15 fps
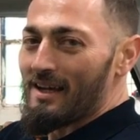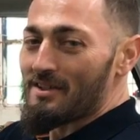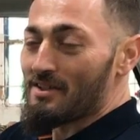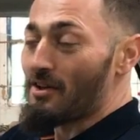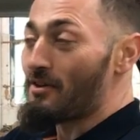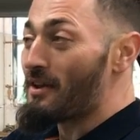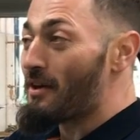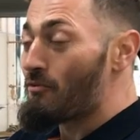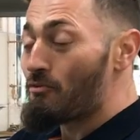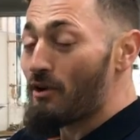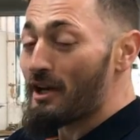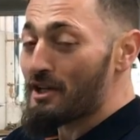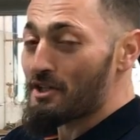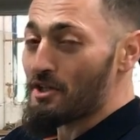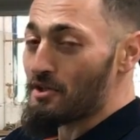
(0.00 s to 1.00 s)
So there
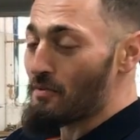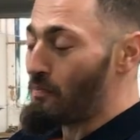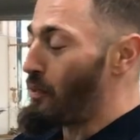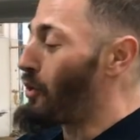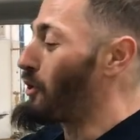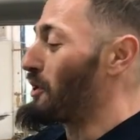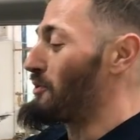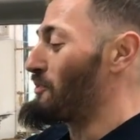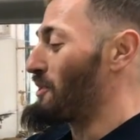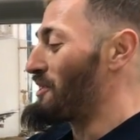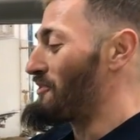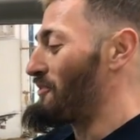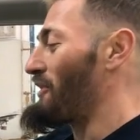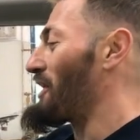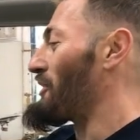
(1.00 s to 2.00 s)
reaches a point with a
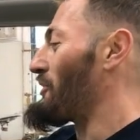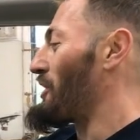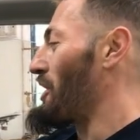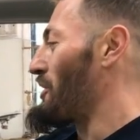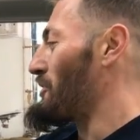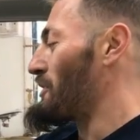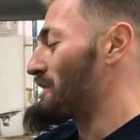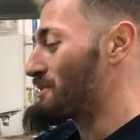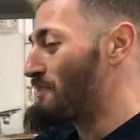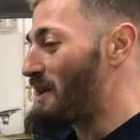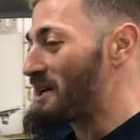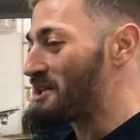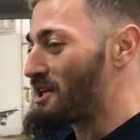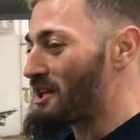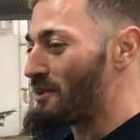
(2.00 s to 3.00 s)
Figaro,
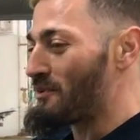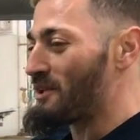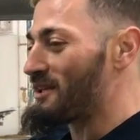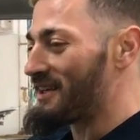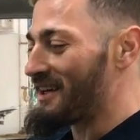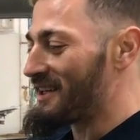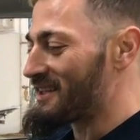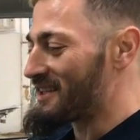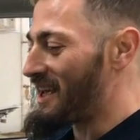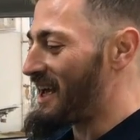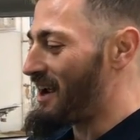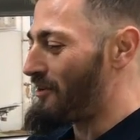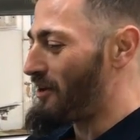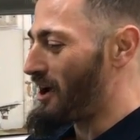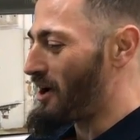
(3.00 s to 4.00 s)
especially with the
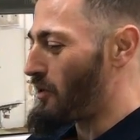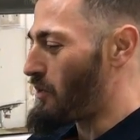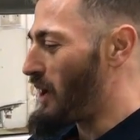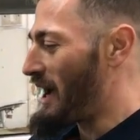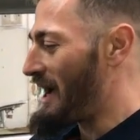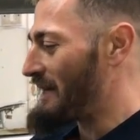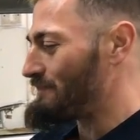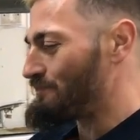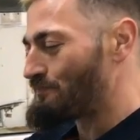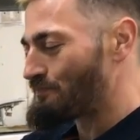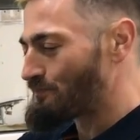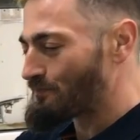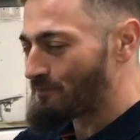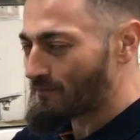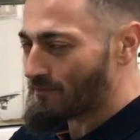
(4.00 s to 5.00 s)
interior, where
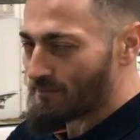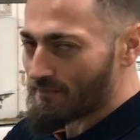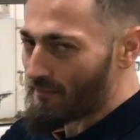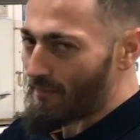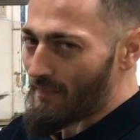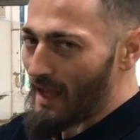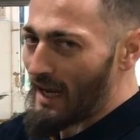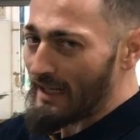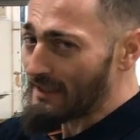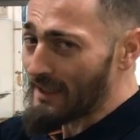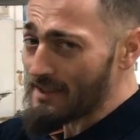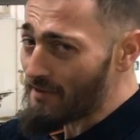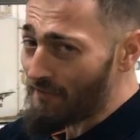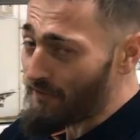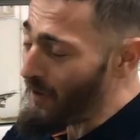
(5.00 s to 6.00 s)
it
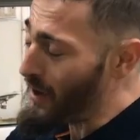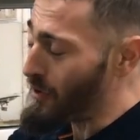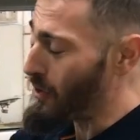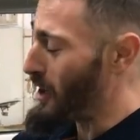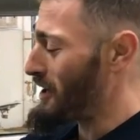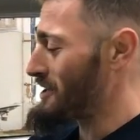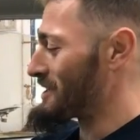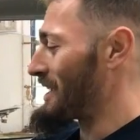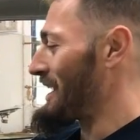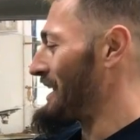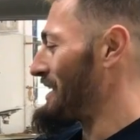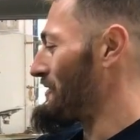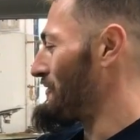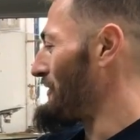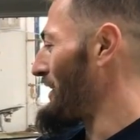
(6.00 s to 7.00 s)
doesn't feel like sitting
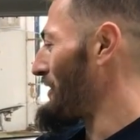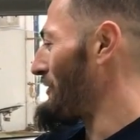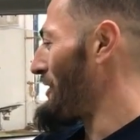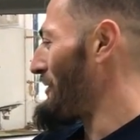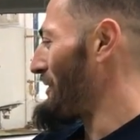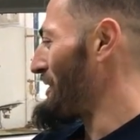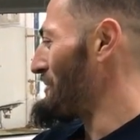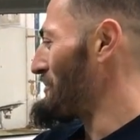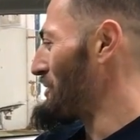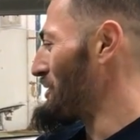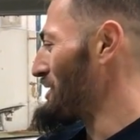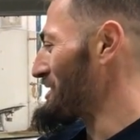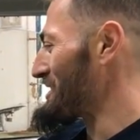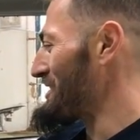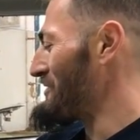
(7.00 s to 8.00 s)
in a Figaro anymore. It
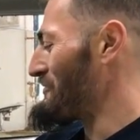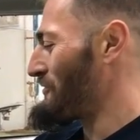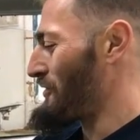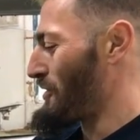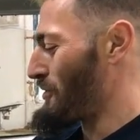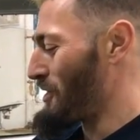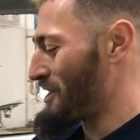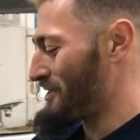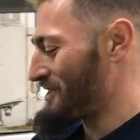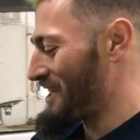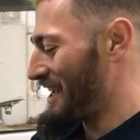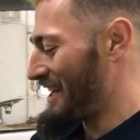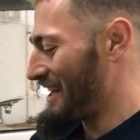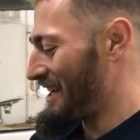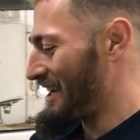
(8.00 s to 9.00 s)
doesn't even feel like
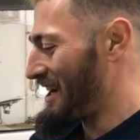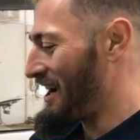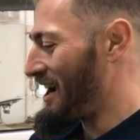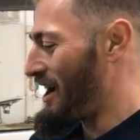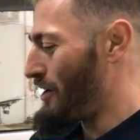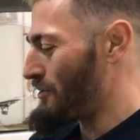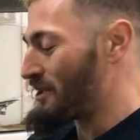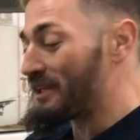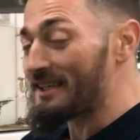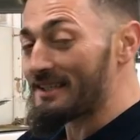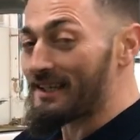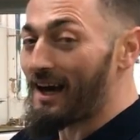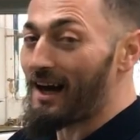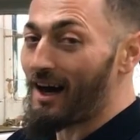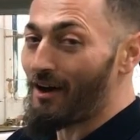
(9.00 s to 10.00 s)
sitting in a car. With this
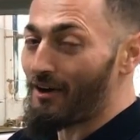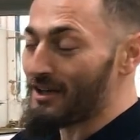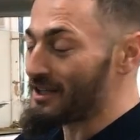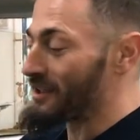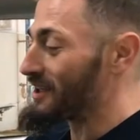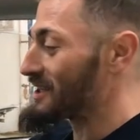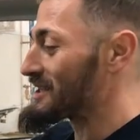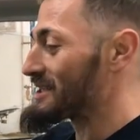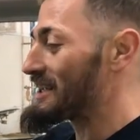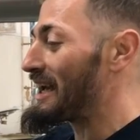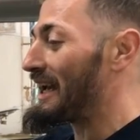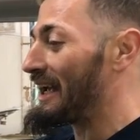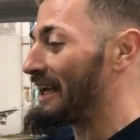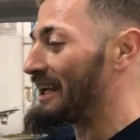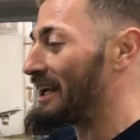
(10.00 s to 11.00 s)
car, it's like
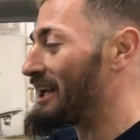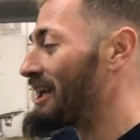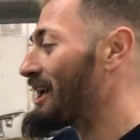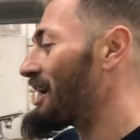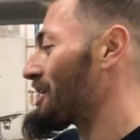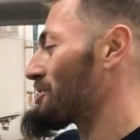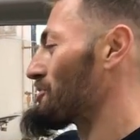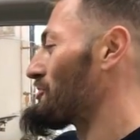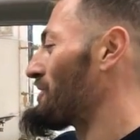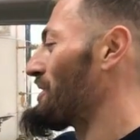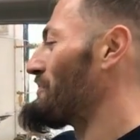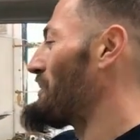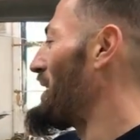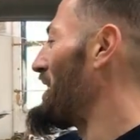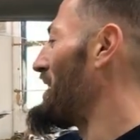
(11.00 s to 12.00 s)
sitting in a luxury
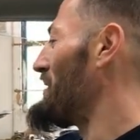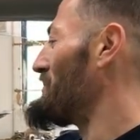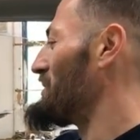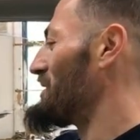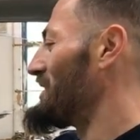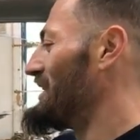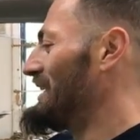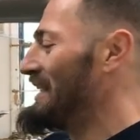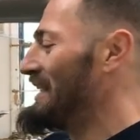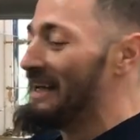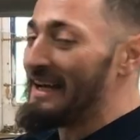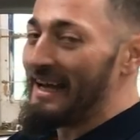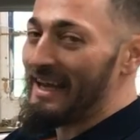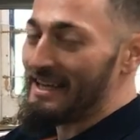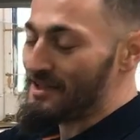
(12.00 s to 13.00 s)
apartment.
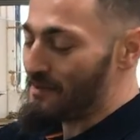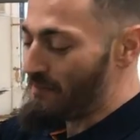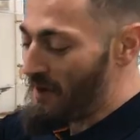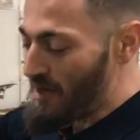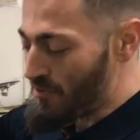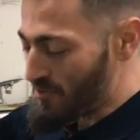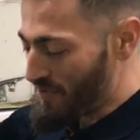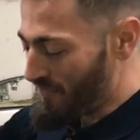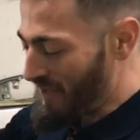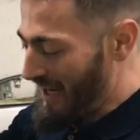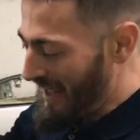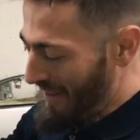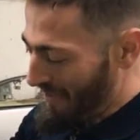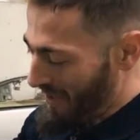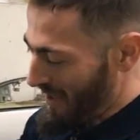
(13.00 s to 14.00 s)
It smells of
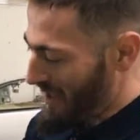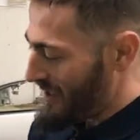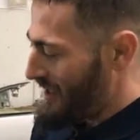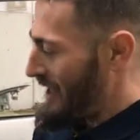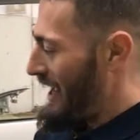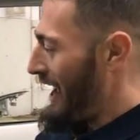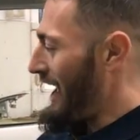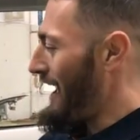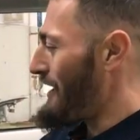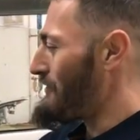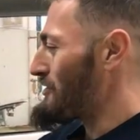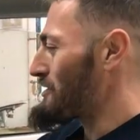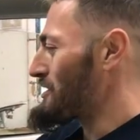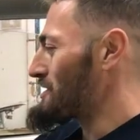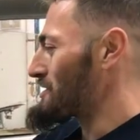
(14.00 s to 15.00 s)
leather.
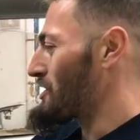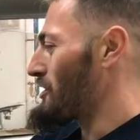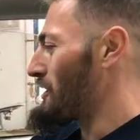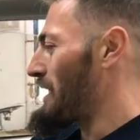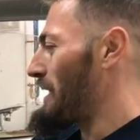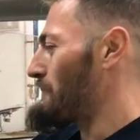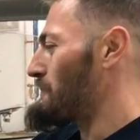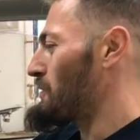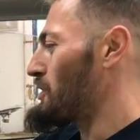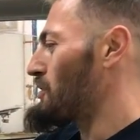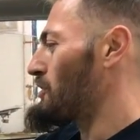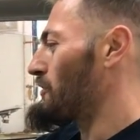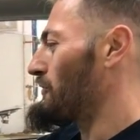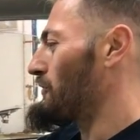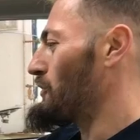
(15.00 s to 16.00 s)
Everything's got that
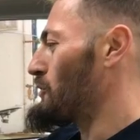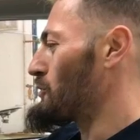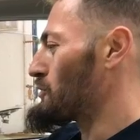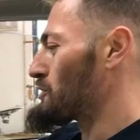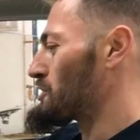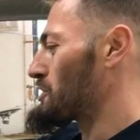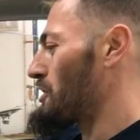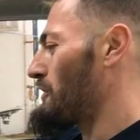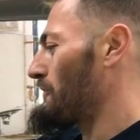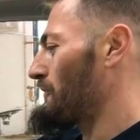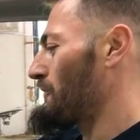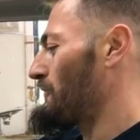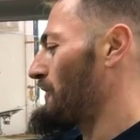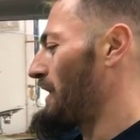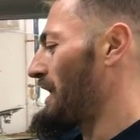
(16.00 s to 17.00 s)
beautiful soft
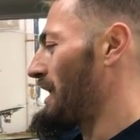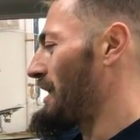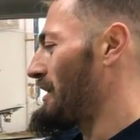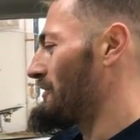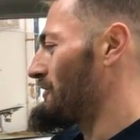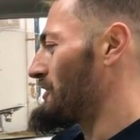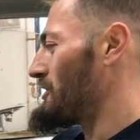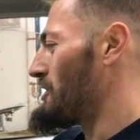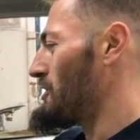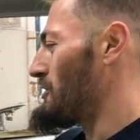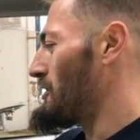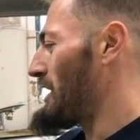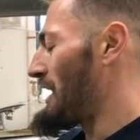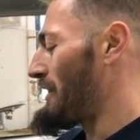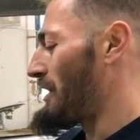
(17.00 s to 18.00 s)
feel of a new
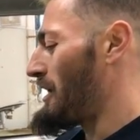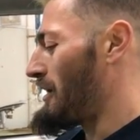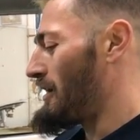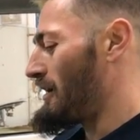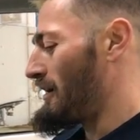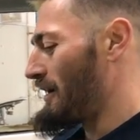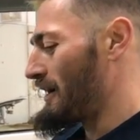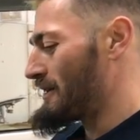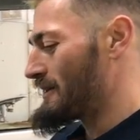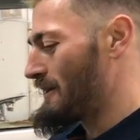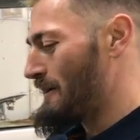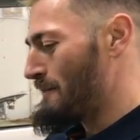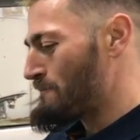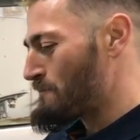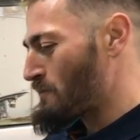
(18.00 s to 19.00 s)
leather hide.
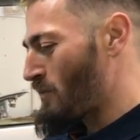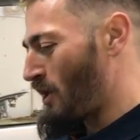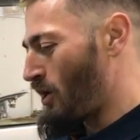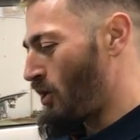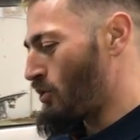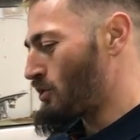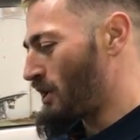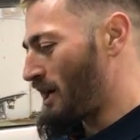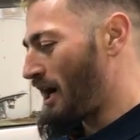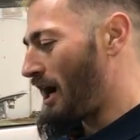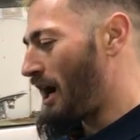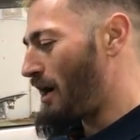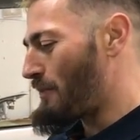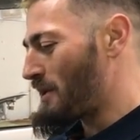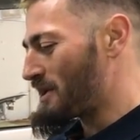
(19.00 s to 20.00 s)
All the
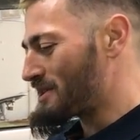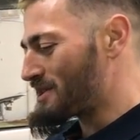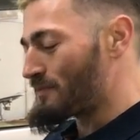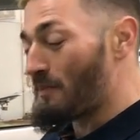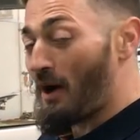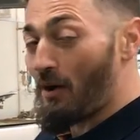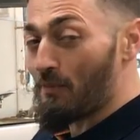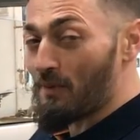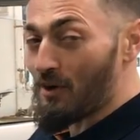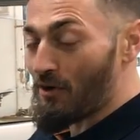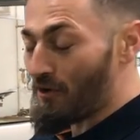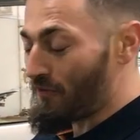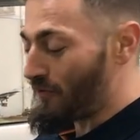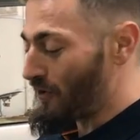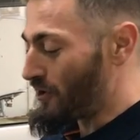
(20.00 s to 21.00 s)
carpets smell
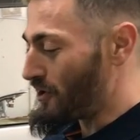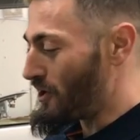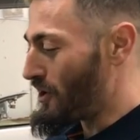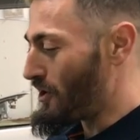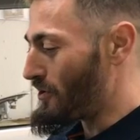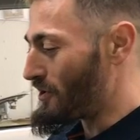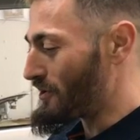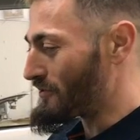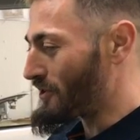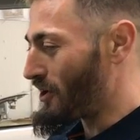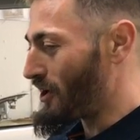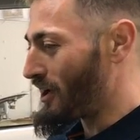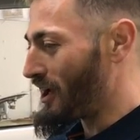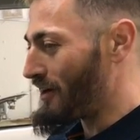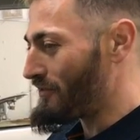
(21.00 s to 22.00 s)
beautiful and new and have
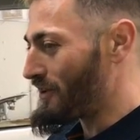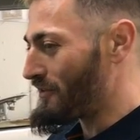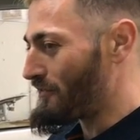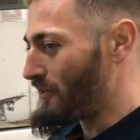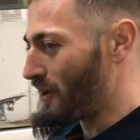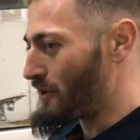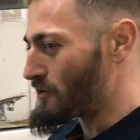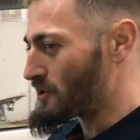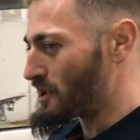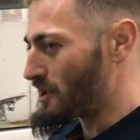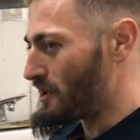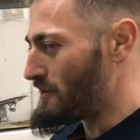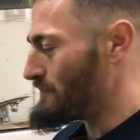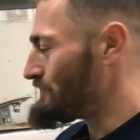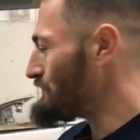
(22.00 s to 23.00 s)
got a lovely feel to
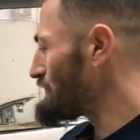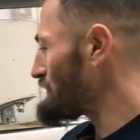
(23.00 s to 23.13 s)
them.